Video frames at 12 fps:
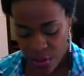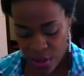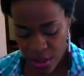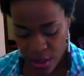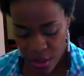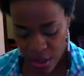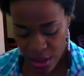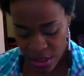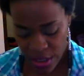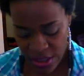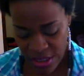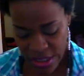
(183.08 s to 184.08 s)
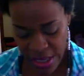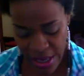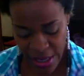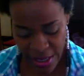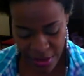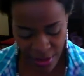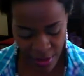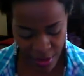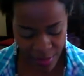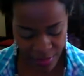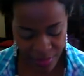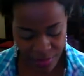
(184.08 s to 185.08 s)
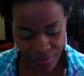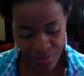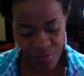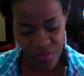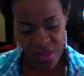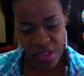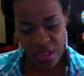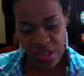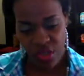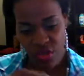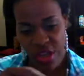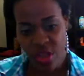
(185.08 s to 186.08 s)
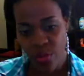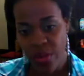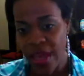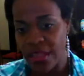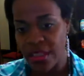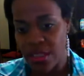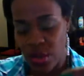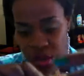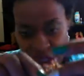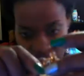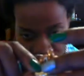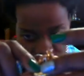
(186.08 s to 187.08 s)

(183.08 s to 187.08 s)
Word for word: ring and it's got um, this stretch back so it's